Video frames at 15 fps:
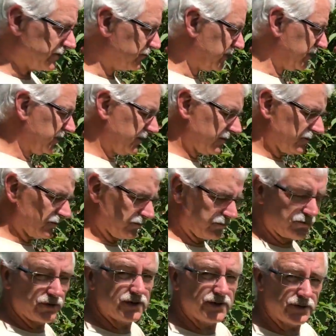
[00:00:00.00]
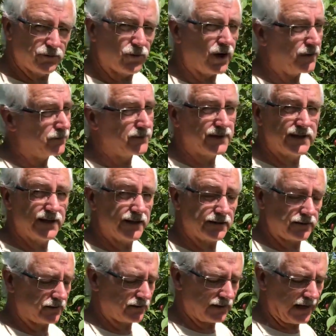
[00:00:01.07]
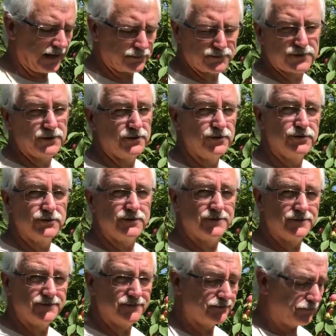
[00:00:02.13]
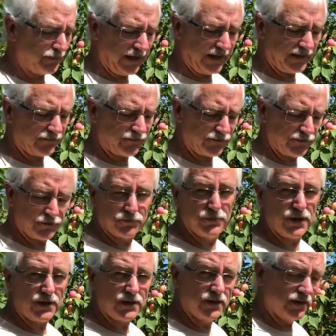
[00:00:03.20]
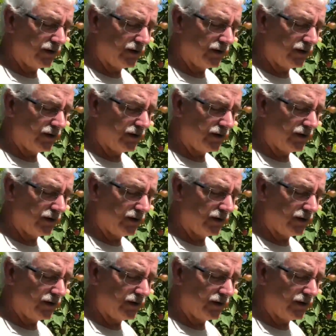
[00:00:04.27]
to be really ripe to get absolute bang for your buck.